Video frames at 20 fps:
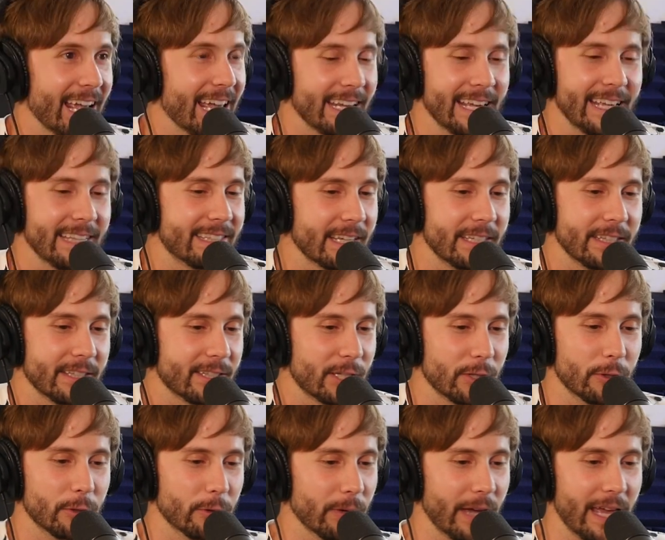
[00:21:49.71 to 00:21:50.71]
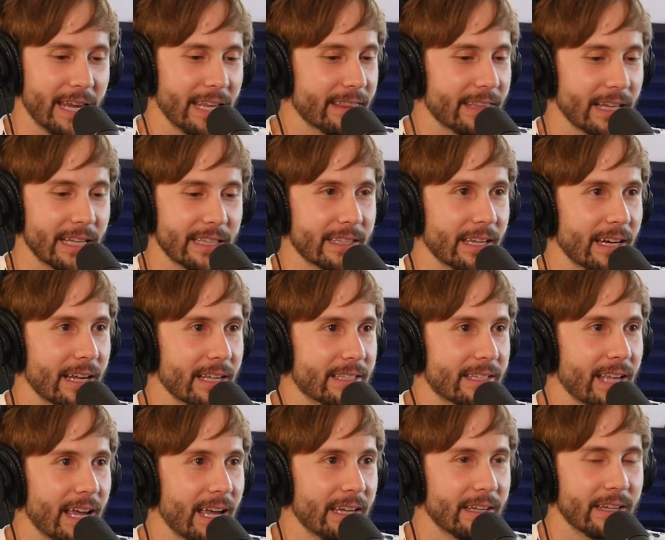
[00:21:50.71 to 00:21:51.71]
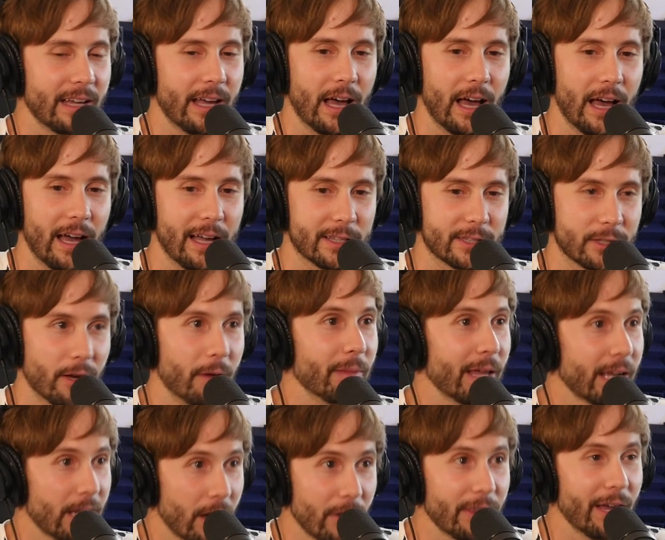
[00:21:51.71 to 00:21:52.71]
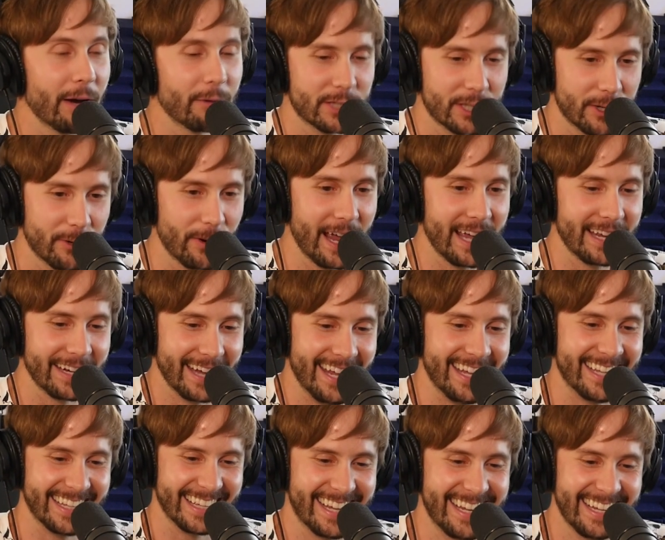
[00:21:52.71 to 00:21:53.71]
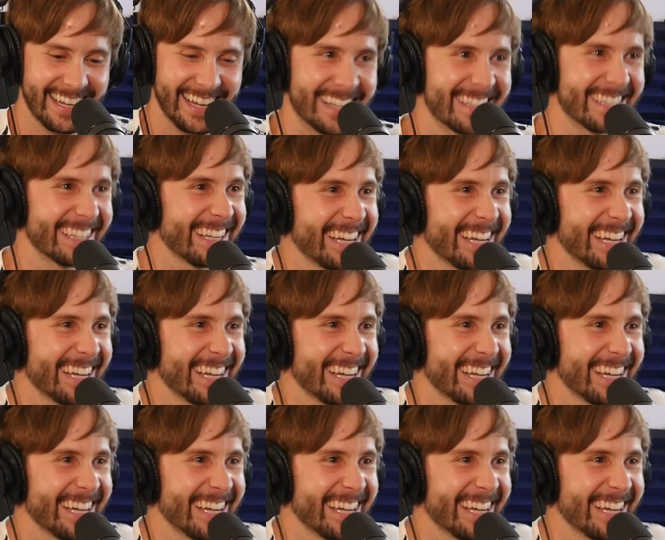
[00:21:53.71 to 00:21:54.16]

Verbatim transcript: and he didn't do anything that I said, uh, and so I'm like, oh, that was great, because